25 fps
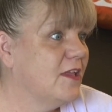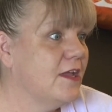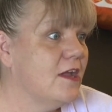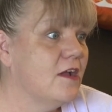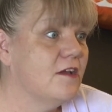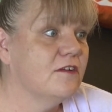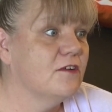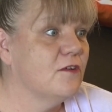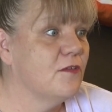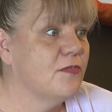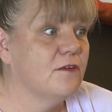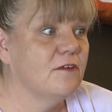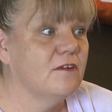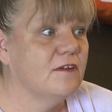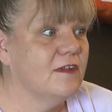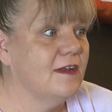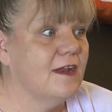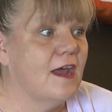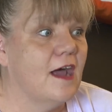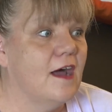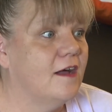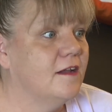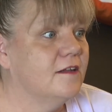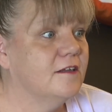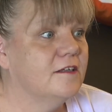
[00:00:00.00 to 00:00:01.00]
under
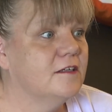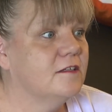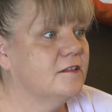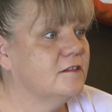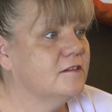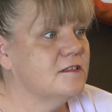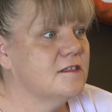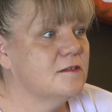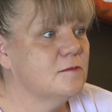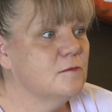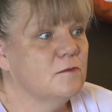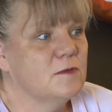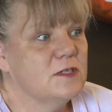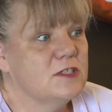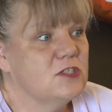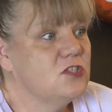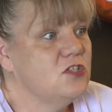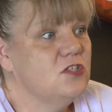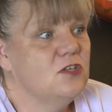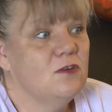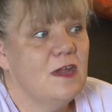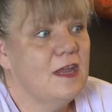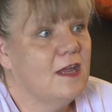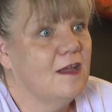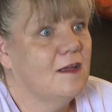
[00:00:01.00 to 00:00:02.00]
$30, which
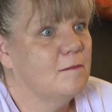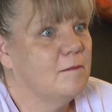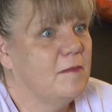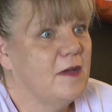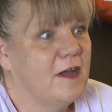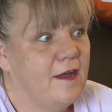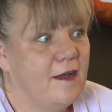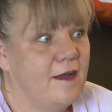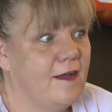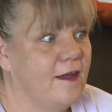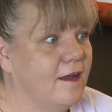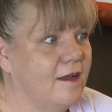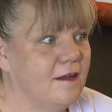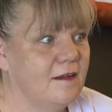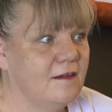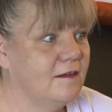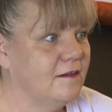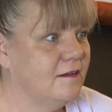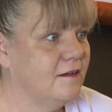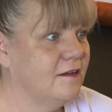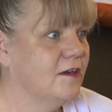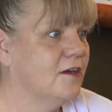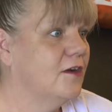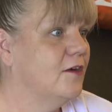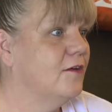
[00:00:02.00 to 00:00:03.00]
you can't buy,
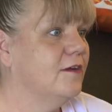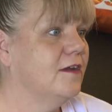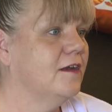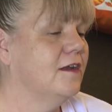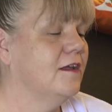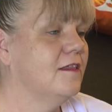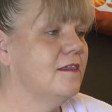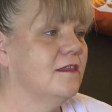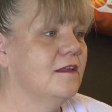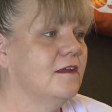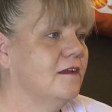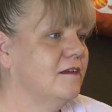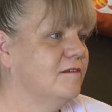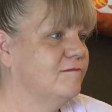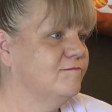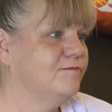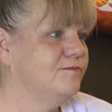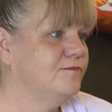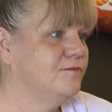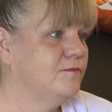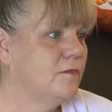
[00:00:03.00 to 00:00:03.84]
you know, anything